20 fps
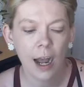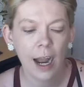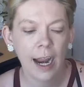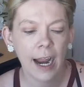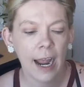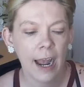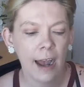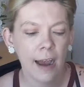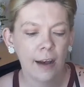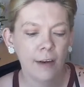I
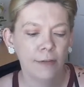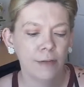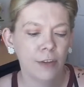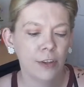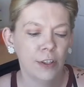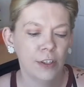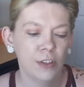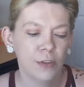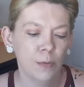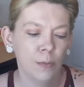
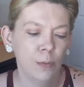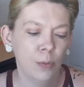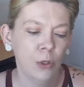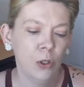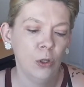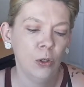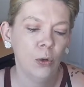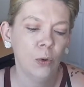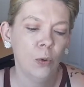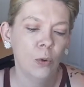have this
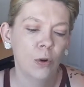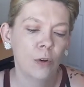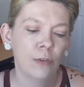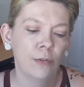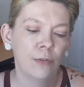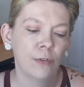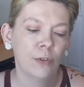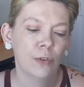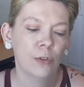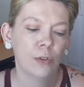
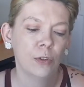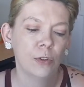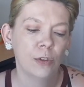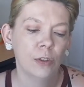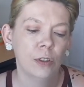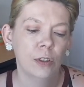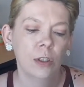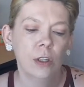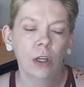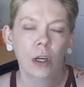
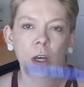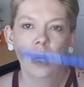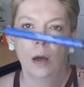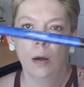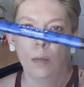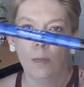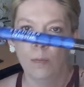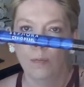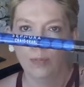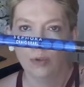beautiful
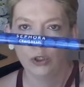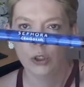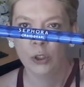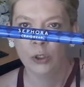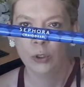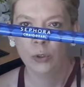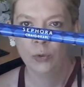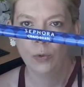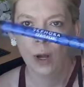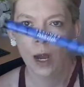
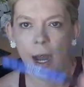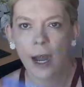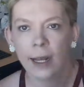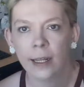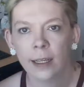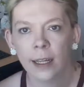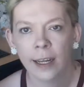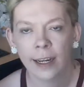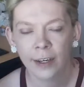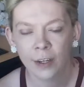blue
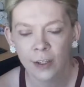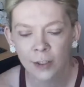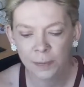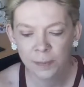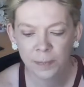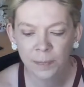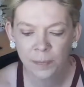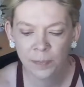eyeliner